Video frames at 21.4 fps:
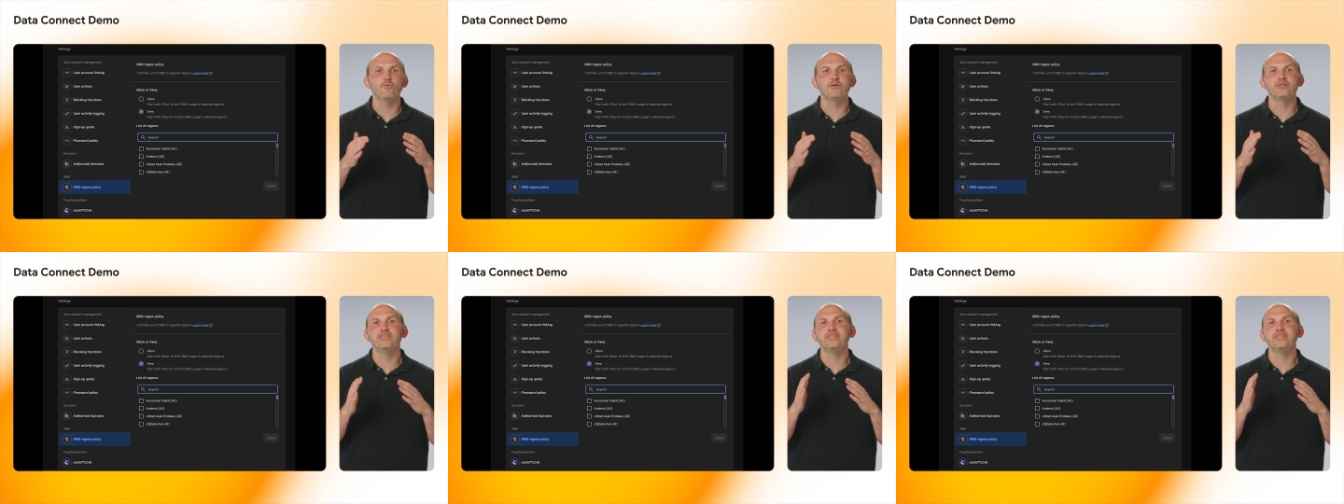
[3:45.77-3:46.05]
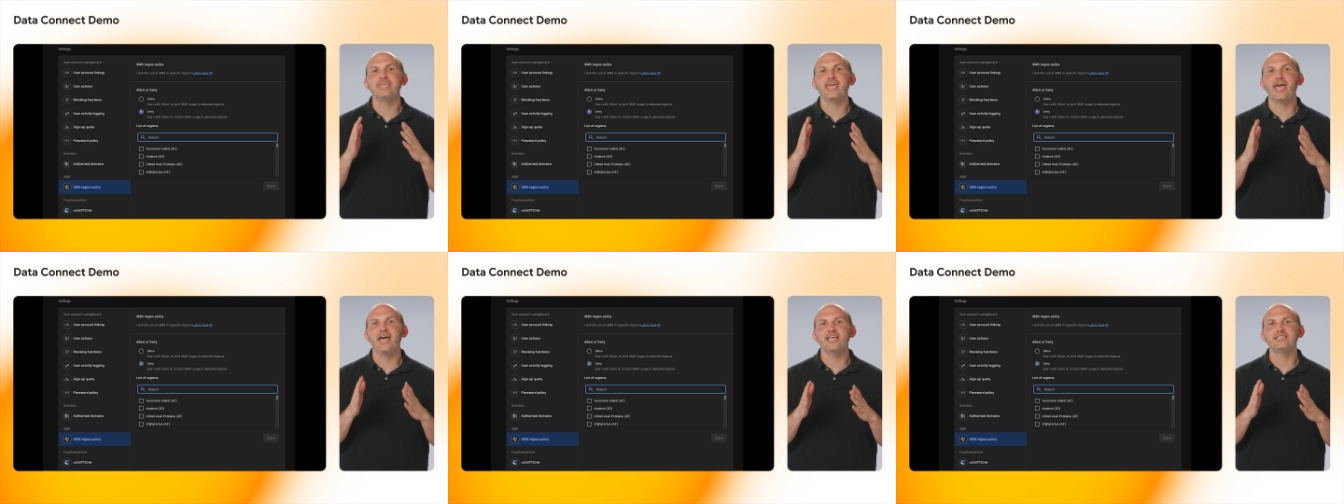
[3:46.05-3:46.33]
within
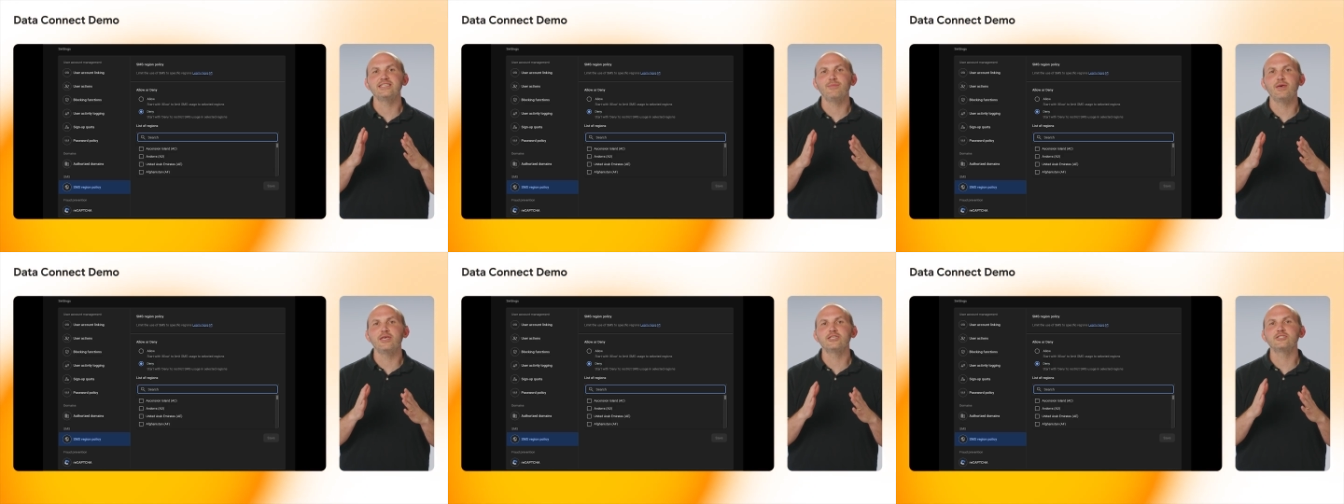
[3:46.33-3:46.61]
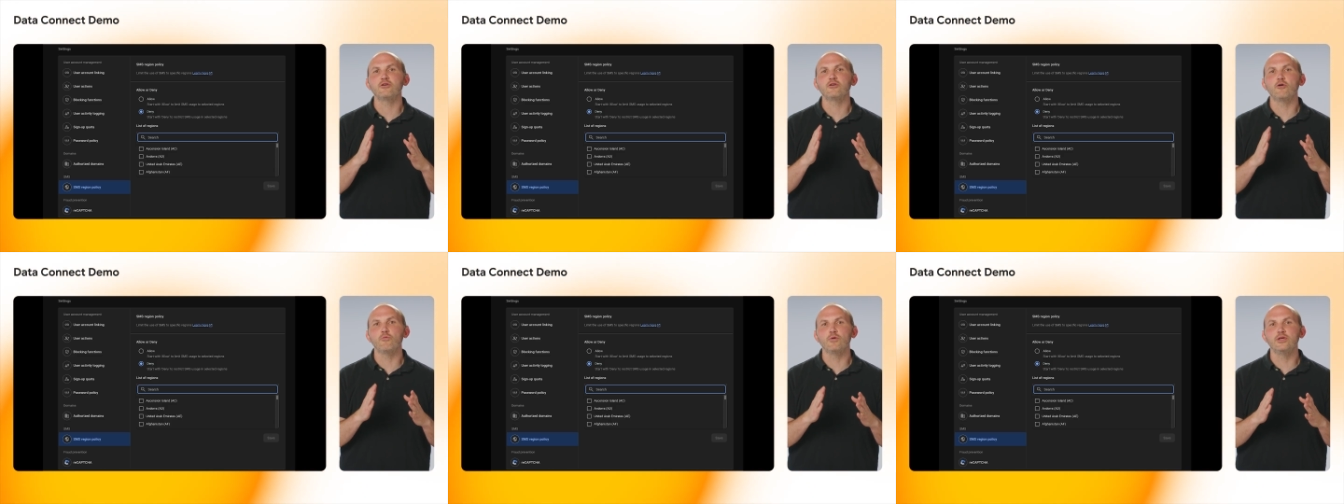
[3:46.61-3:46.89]
the
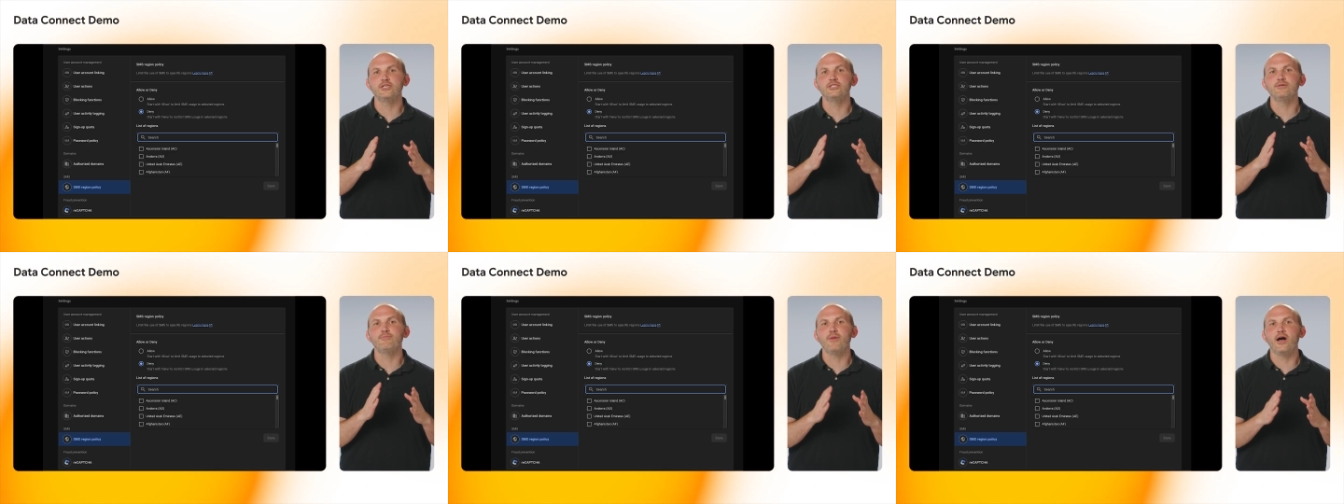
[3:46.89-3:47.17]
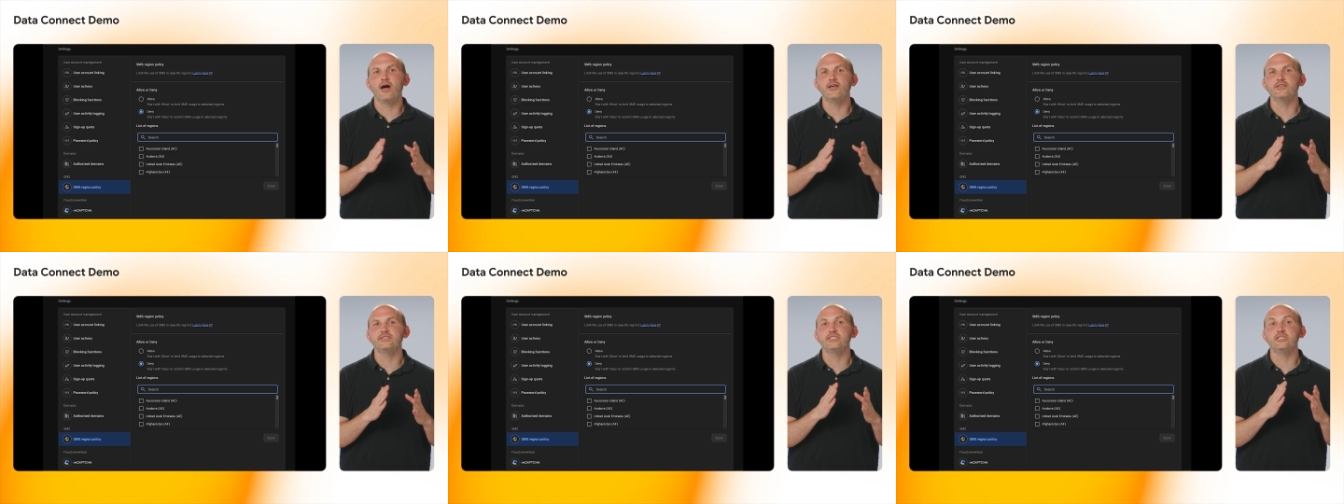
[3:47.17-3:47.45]
SMS region
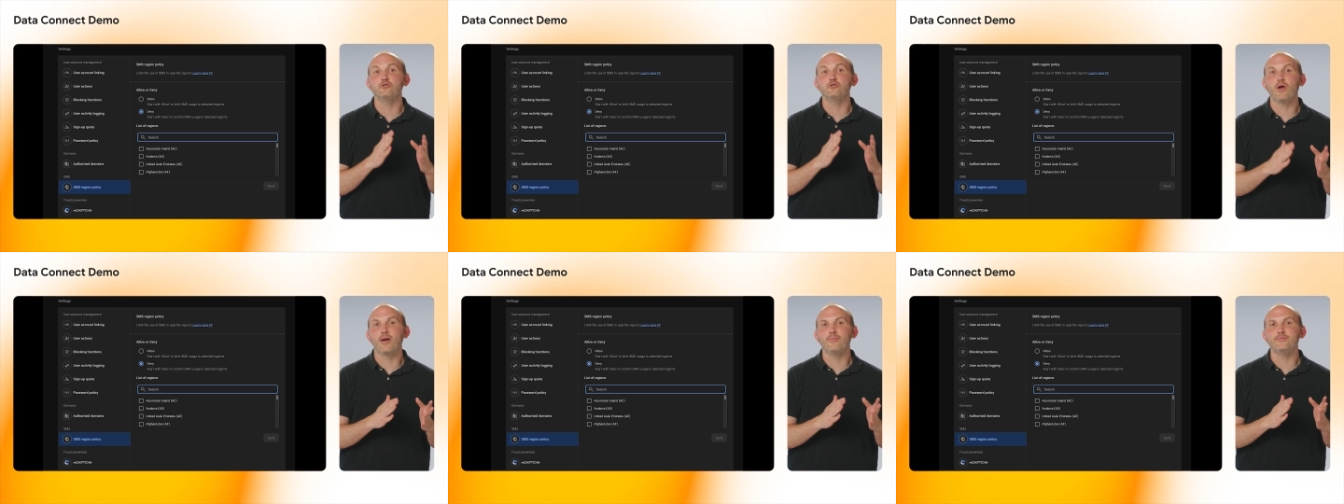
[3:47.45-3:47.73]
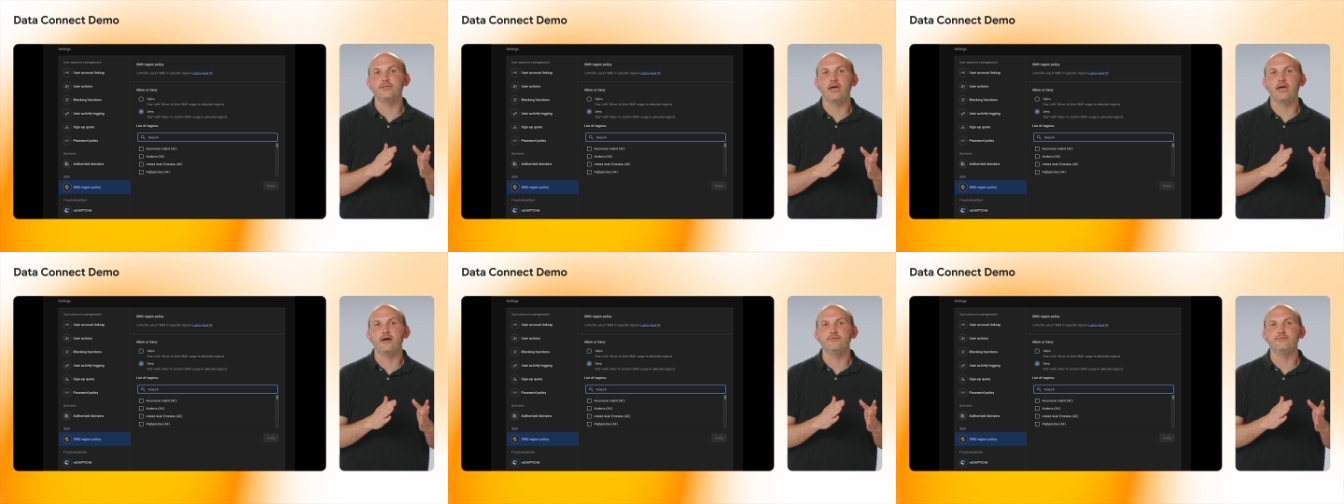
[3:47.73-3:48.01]
policy
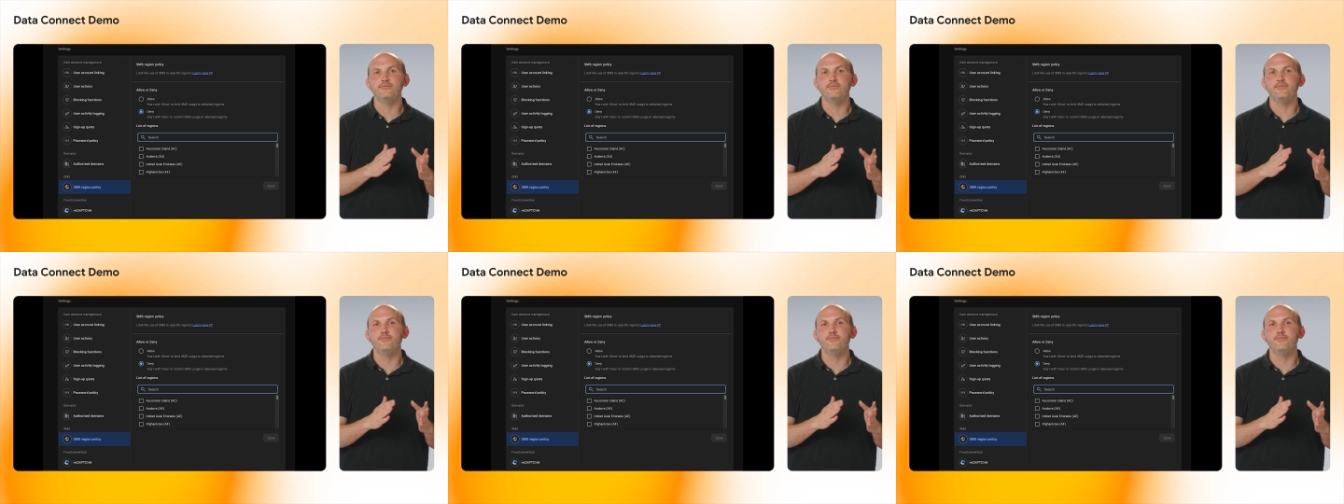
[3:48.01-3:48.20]
dropdown.